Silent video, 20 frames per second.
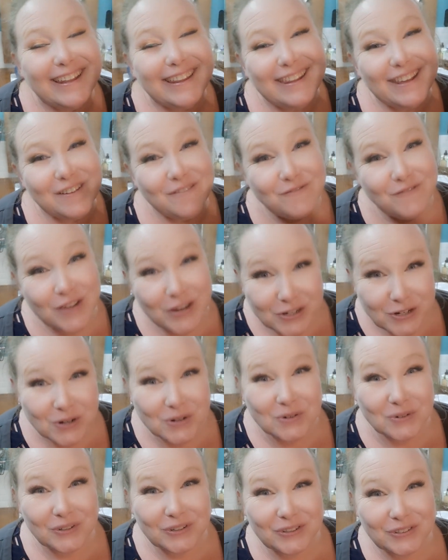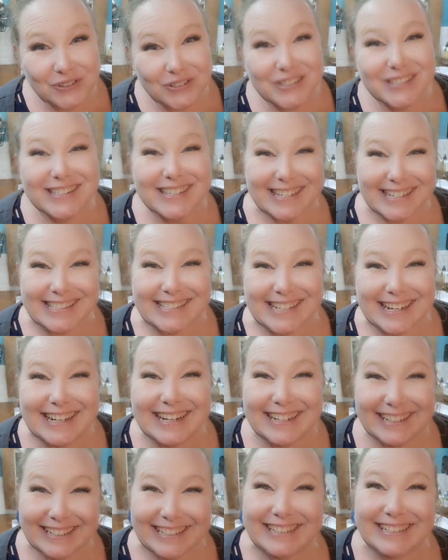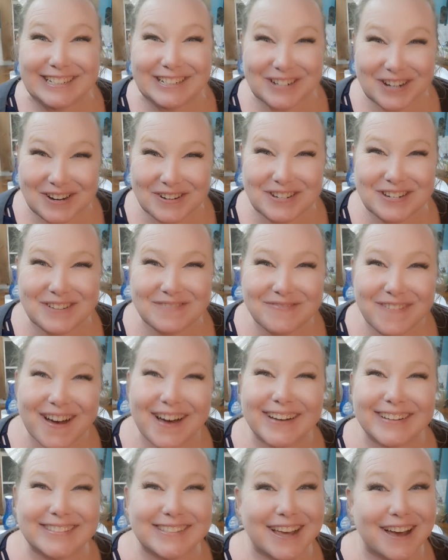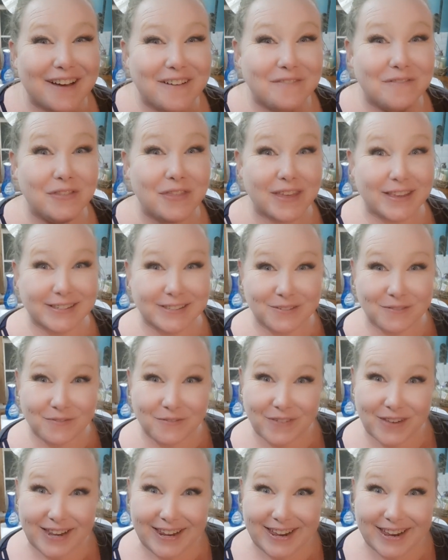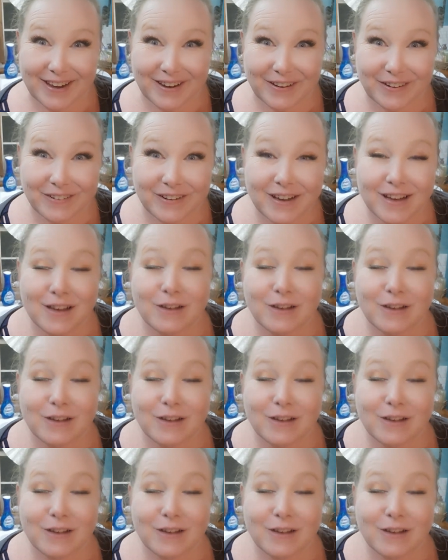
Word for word: the official rules listed in the description box of this video.